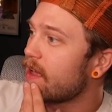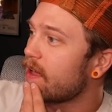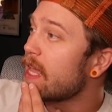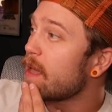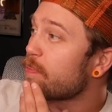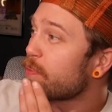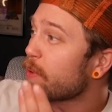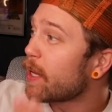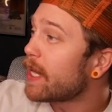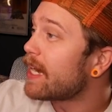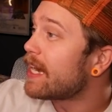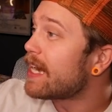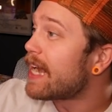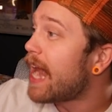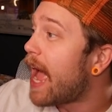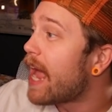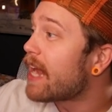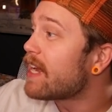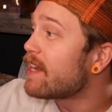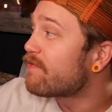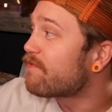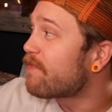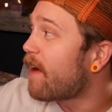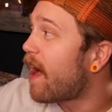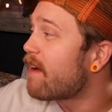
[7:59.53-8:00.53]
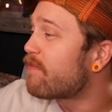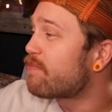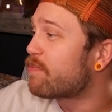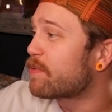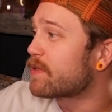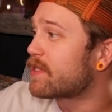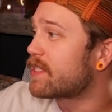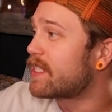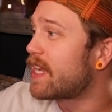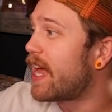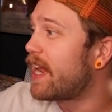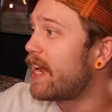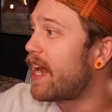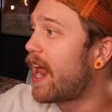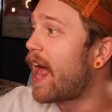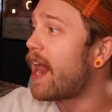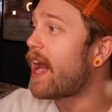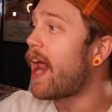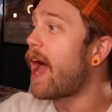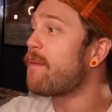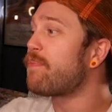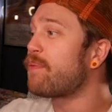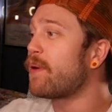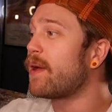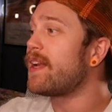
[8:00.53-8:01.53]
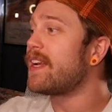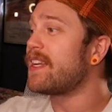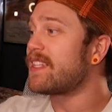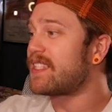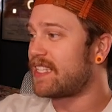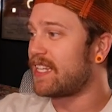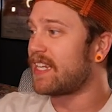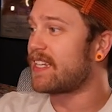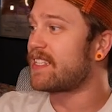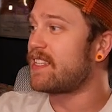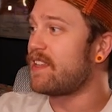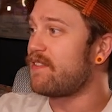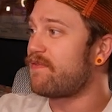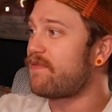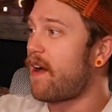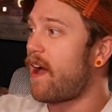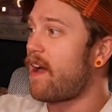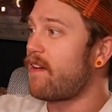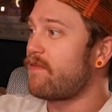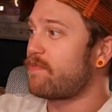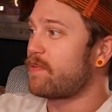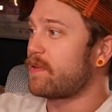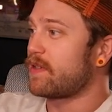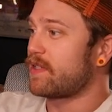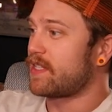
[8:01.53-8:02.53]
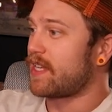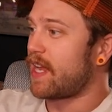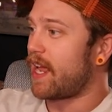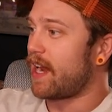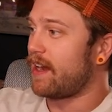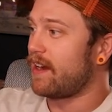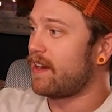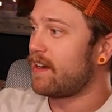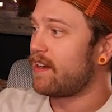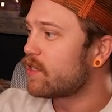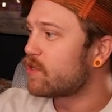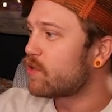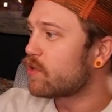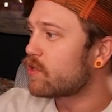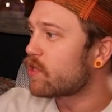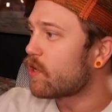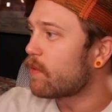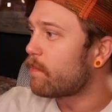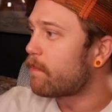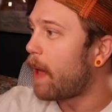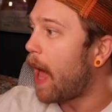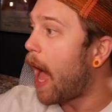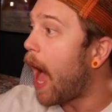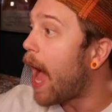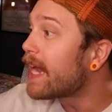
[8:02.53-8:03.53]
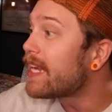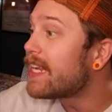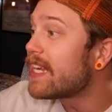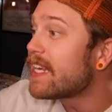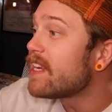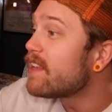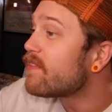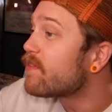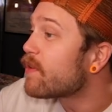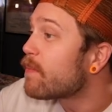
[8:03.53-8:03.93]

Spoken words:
He played at 95% and I played at 65%. This was I didn't